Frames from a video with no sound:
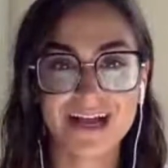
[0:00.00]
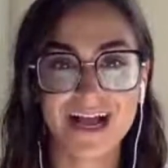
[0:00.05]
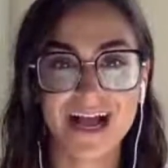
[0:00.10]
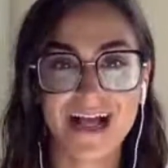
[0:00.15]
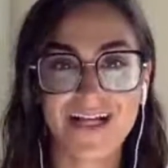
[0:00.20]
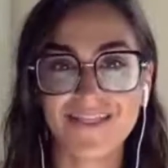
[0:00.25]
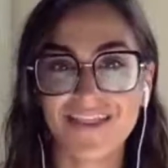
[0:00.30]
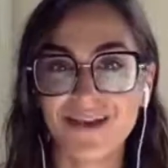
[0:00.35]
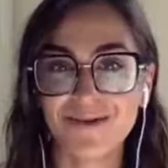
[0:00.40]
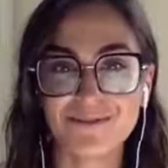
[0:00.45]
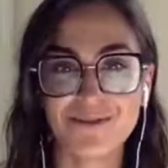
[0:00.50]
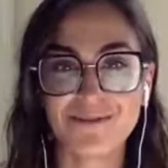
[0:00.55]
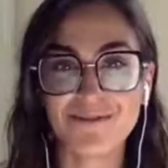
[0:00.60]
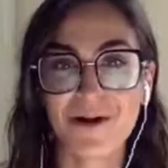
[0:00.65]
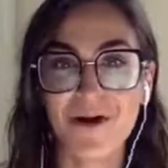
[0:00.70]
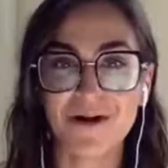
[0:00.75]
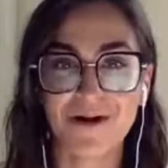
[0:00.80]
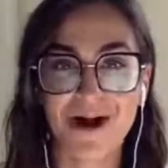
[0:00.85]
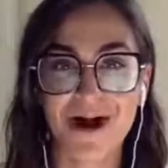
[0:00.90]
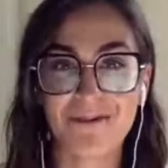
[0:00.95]
and then we
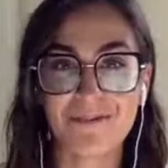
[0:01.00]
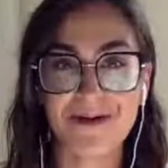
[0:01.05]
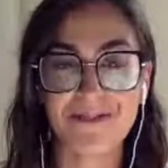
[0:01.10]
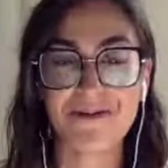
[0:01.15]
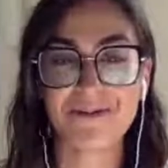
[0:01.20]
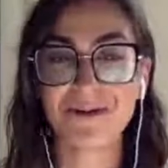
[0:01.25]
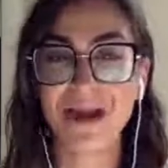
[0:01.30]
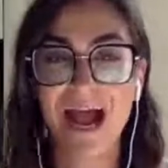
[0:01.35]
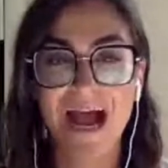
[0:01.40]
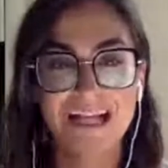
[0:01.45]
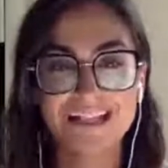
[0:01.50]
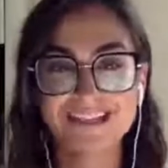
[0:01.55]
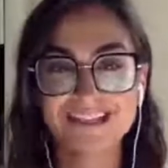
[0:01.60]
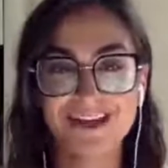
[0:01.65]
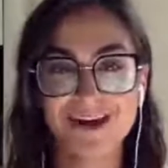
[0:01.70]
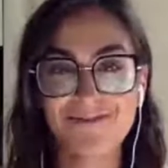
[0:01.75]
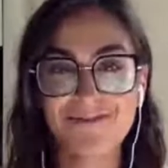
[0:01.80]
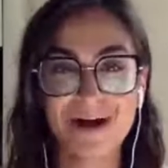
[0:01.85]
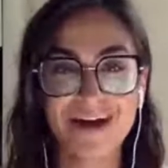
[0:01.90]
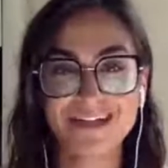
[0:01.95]
woke up and then we had to
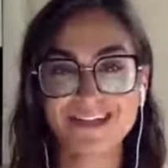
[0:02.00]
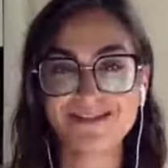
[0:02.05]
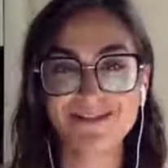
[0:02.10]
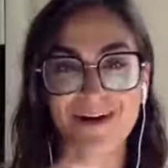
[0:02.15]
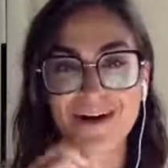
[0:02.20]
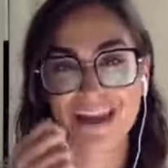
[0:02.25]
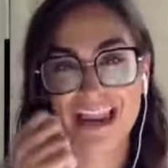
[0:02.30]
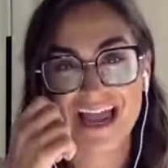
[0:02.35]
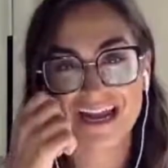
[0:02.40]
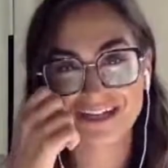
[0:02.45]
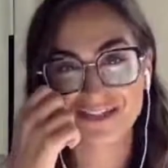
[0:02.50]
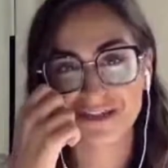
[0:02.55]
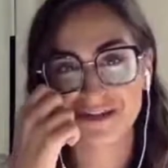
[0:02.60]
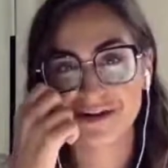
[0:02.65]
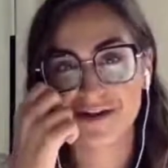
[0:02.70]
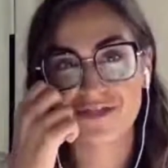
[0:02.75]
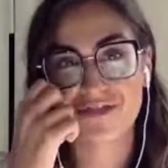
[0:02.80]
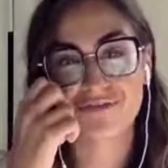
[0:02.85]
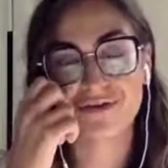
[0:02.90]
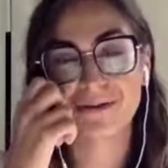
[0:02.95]
go back to our lecture
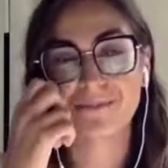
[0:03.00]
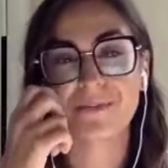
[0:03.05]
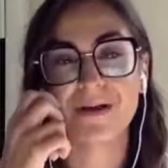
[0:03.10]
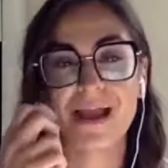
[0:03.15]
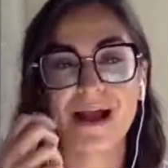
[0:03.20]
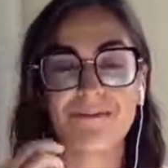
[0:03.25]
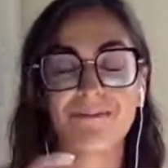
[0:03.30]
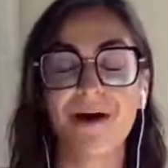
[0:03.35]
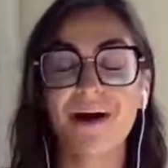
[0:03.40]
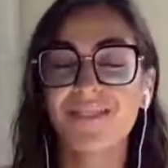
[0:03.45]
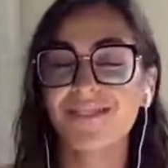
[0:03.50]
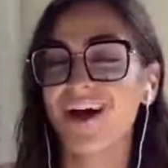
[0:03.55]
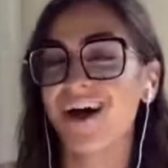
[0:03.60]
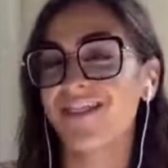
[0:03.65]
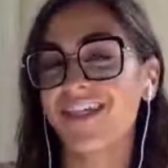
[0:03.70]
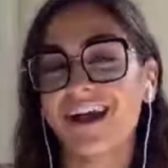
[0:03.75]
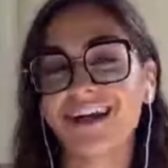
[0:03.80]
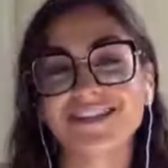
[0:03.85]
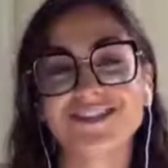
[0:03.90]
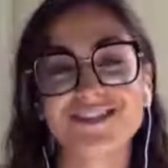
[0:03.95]
at 3 p.m.
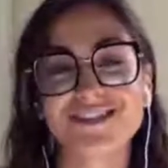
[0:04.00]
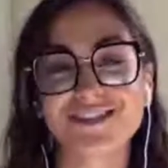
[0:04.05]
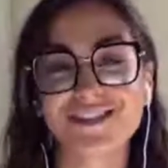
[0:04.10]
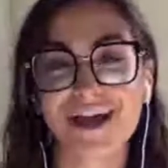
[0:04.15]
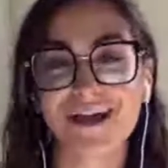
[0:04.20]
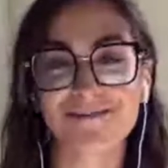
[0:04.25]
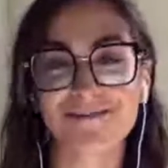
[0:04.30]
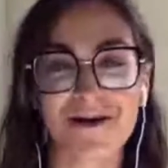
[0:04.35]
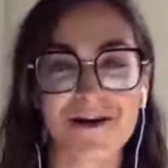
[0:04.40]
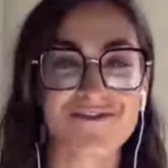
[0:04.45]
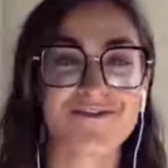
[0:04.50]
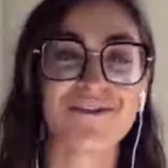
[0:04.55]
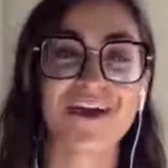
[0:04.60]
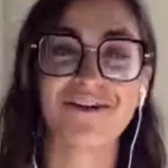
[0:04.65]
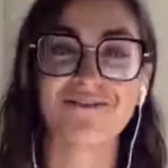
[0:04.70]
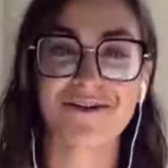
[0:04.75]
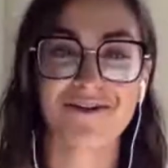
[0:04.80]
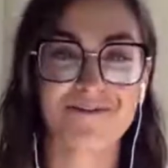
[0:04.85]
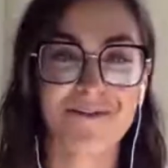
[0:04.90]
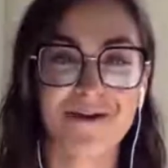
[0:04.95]
That's just like my
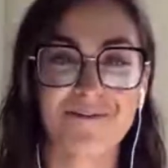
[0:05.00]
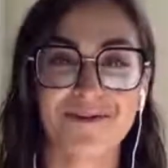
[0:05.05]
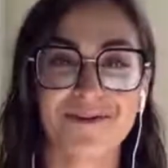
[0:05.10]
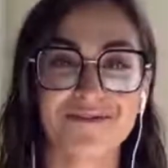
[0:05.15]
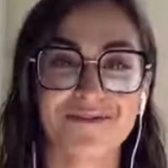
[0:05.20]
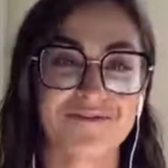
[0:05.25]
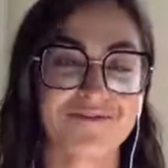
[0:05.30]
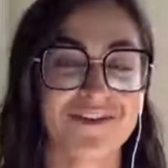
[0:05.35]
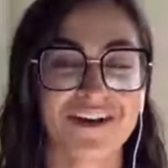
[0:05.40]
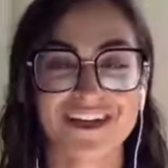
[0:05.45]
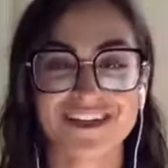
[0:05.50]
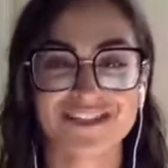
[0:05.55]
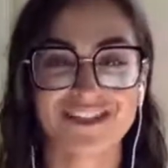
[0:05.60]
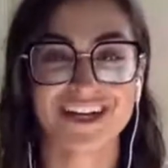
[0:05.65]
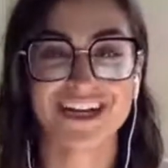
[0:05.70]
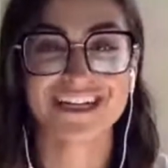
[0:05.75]
favorite memory from first year,